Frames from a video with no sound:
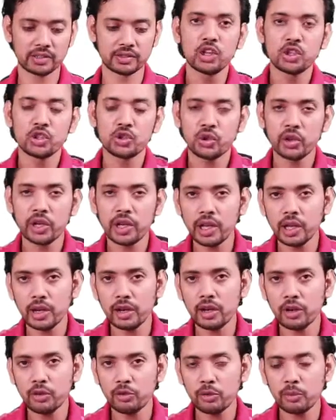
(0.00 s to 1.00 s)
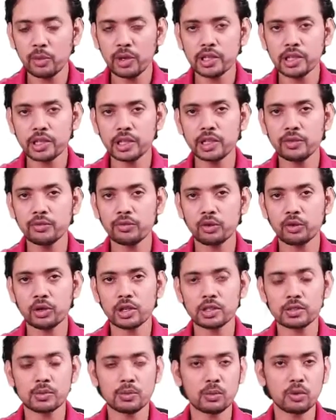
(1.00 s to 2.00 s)
So here we basically
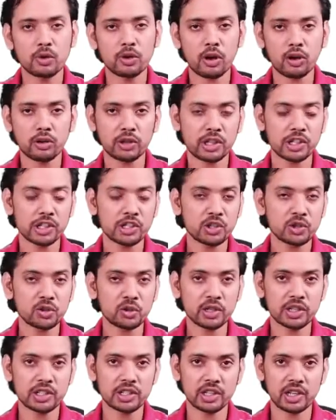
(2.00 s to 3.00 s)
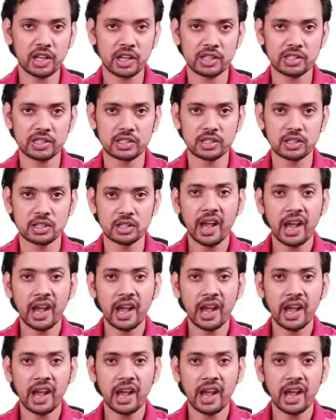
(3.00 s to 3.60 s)
focus more on the storage class.